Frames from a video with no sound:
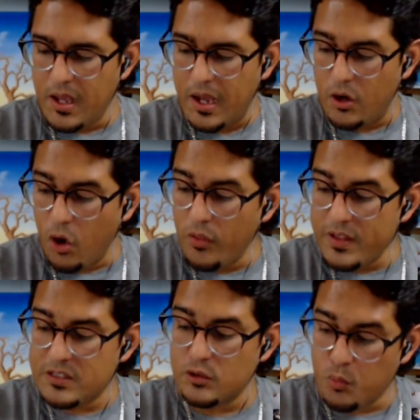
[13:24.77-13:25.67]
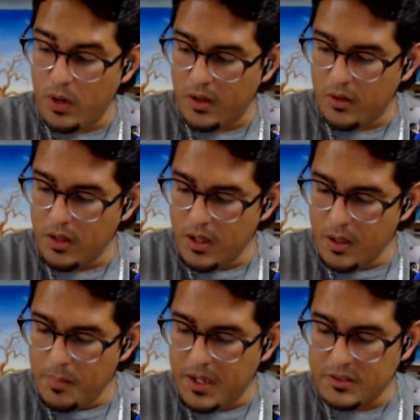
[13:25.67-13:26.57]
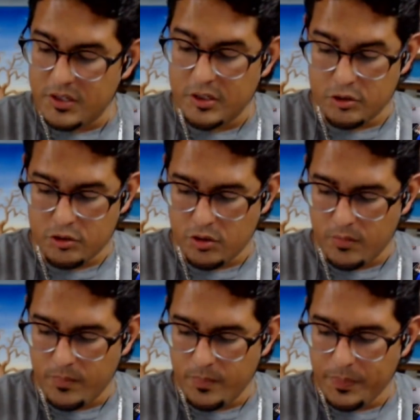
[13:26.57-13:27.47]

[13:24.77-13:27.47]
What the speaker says: and all this is well because it is true.